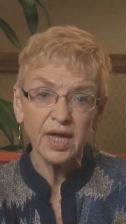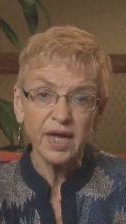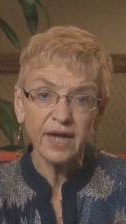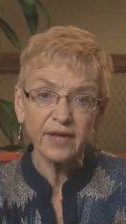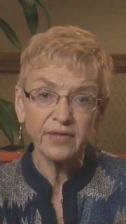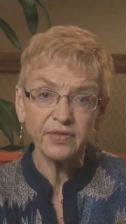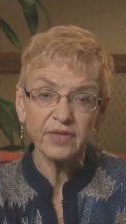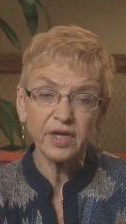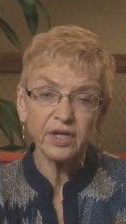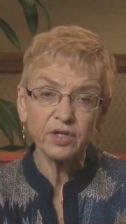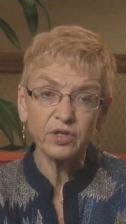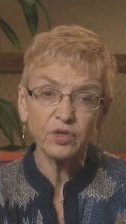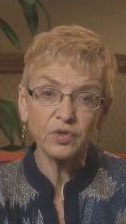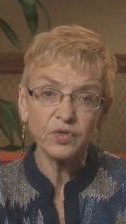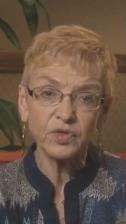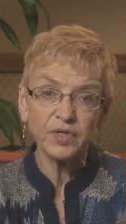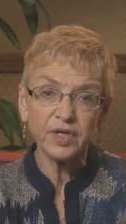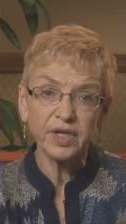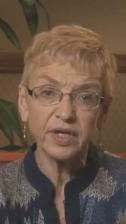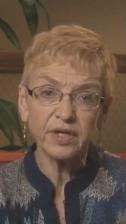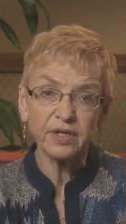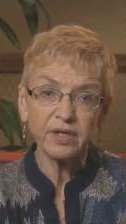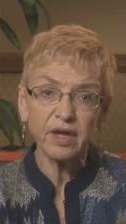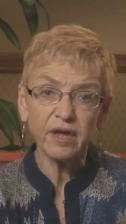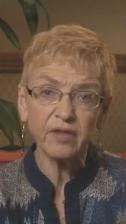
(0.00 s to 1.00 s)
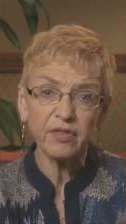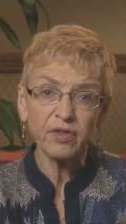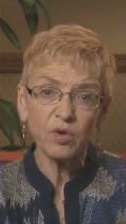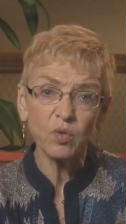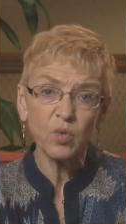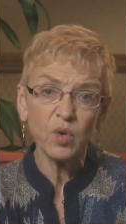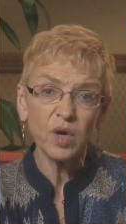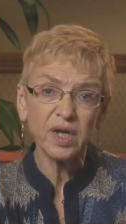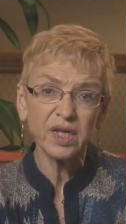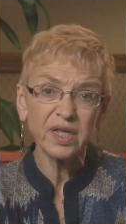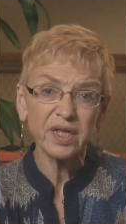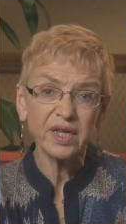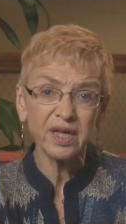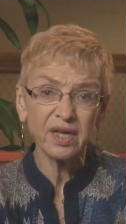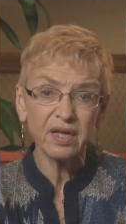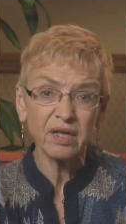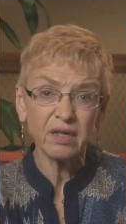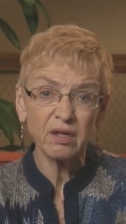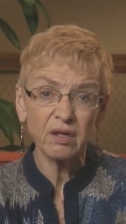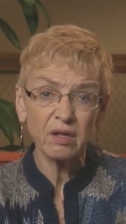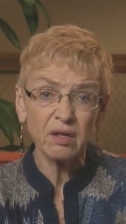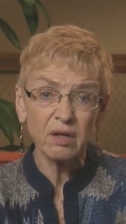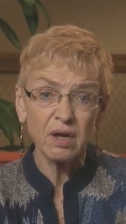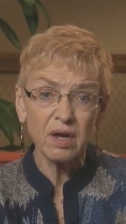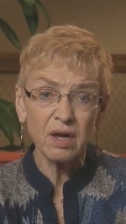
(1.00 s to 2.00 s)
and then you see another one,
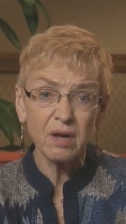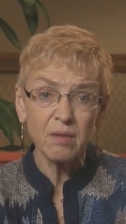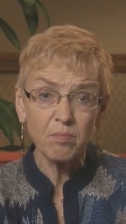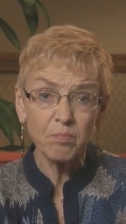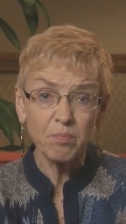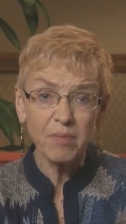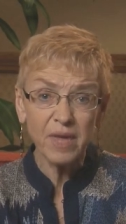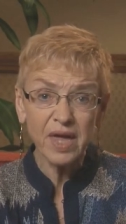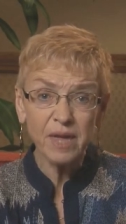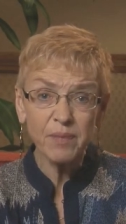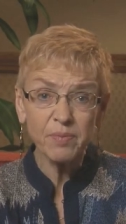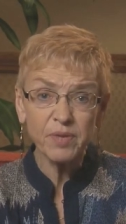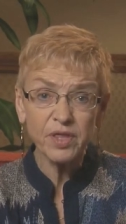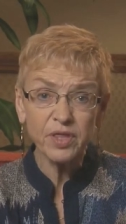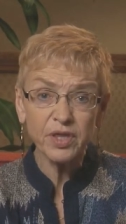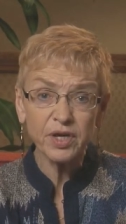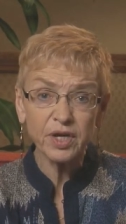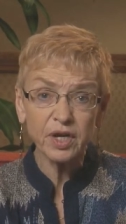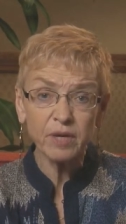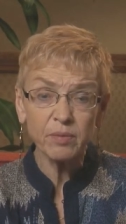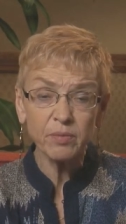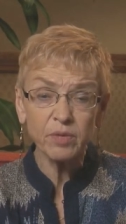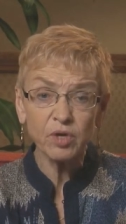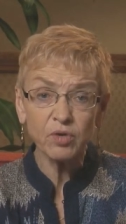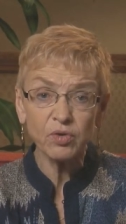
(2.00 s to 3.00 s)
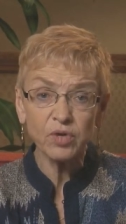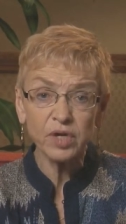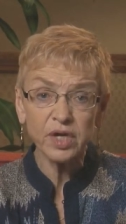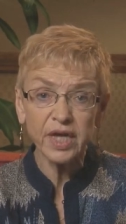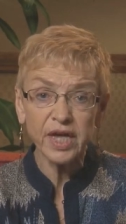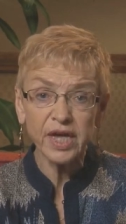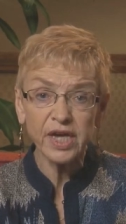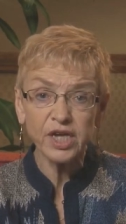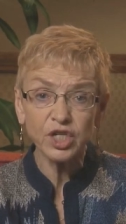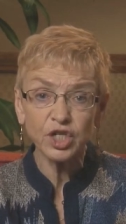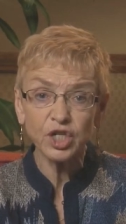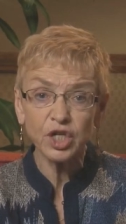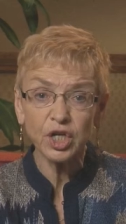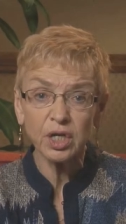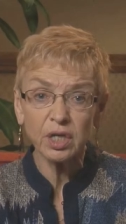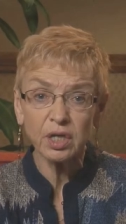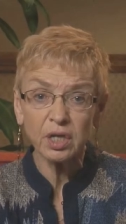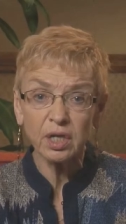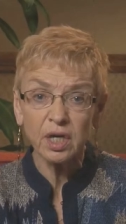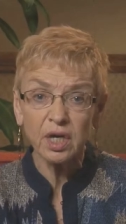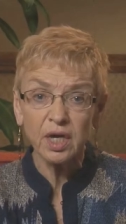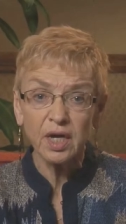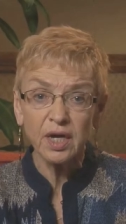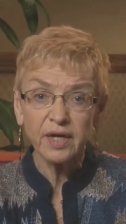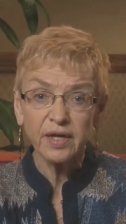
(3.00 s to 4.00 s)
and maybe the communication
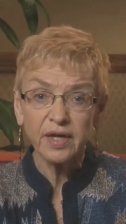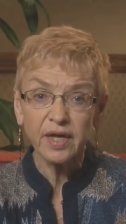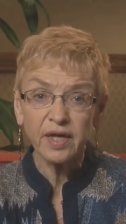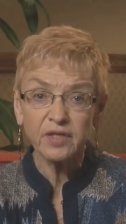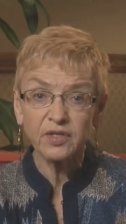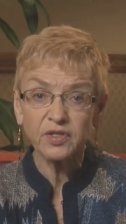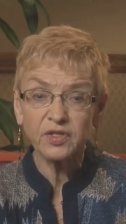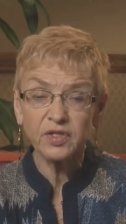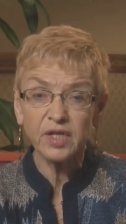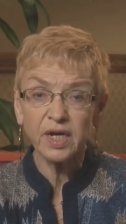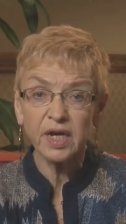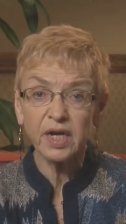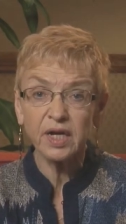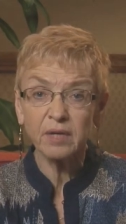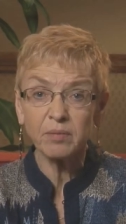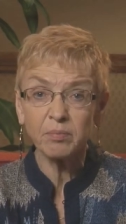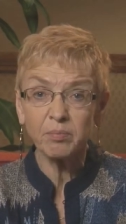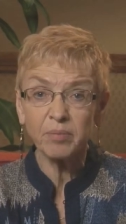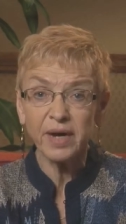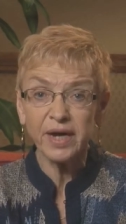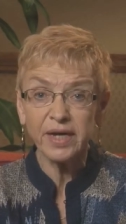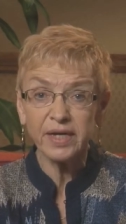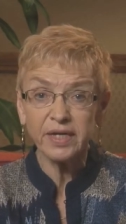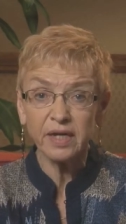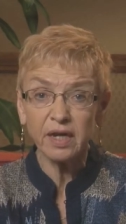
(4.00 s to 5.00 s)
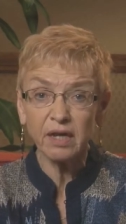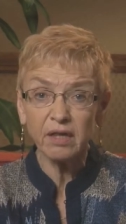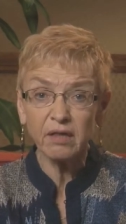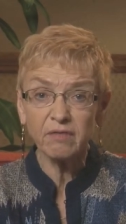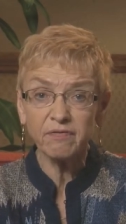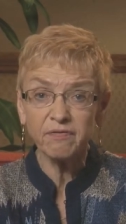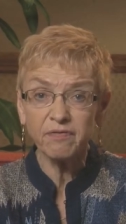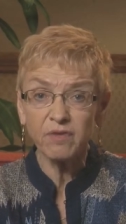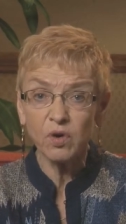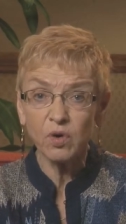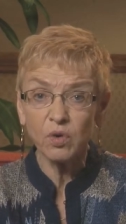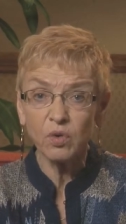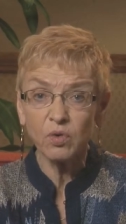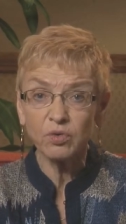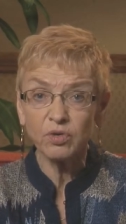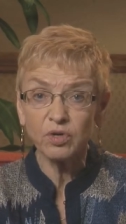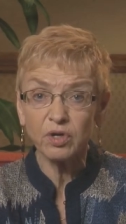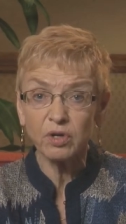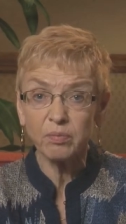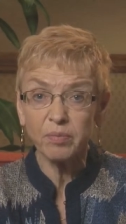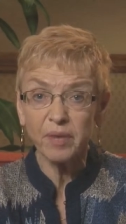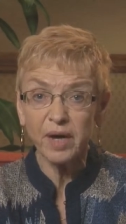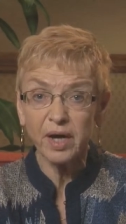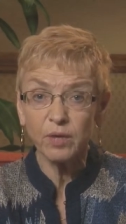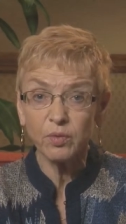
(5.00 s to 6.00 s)
gets done by telephone
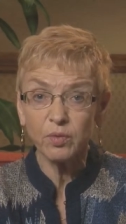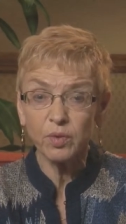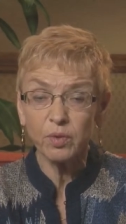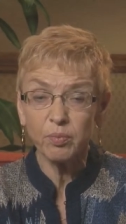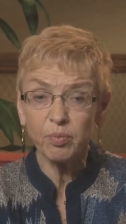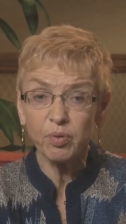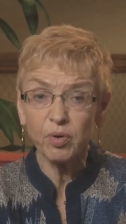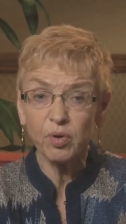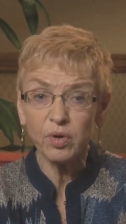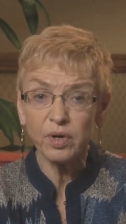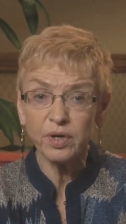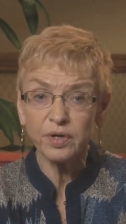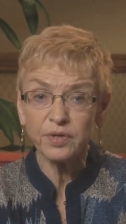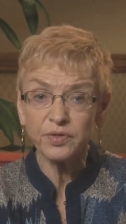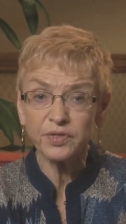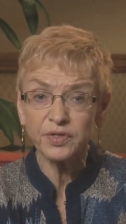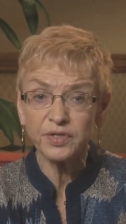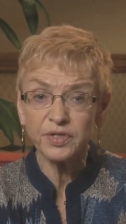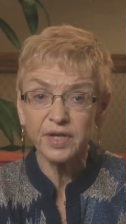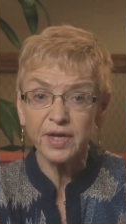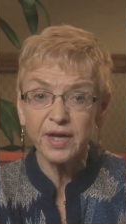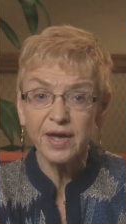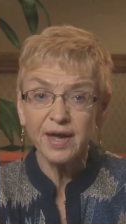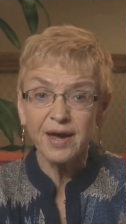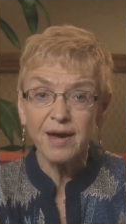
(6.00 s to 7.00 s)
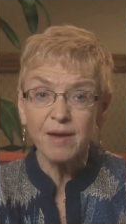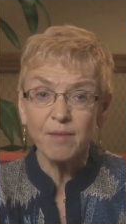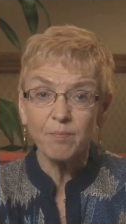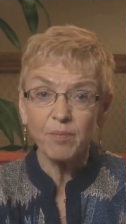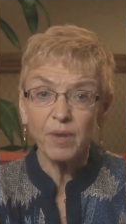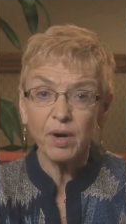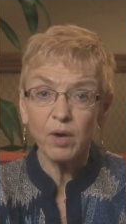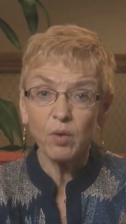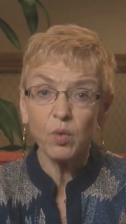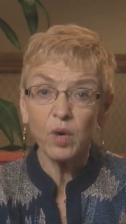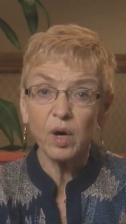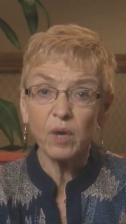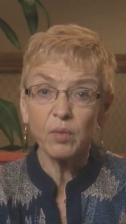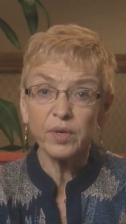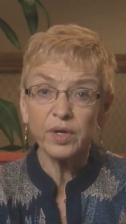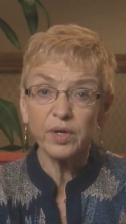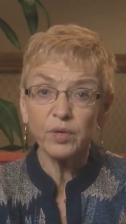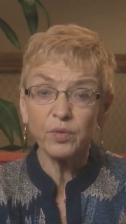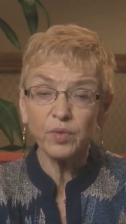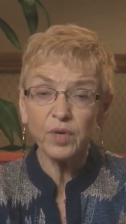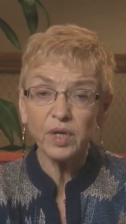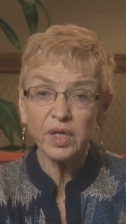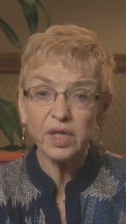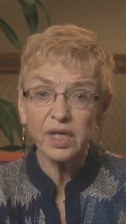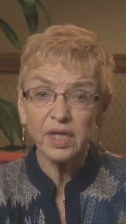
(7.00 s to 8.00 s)
or by reports. But what we
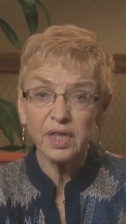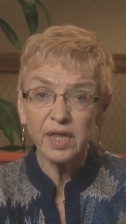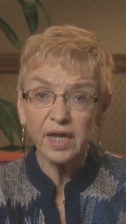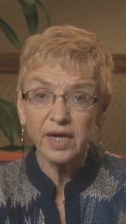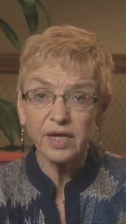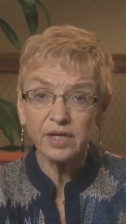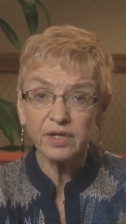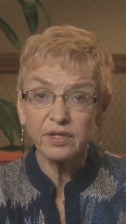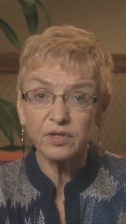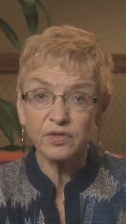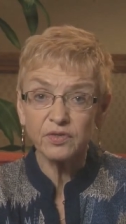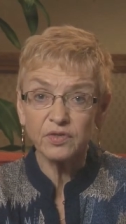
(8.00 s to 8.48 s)
really like to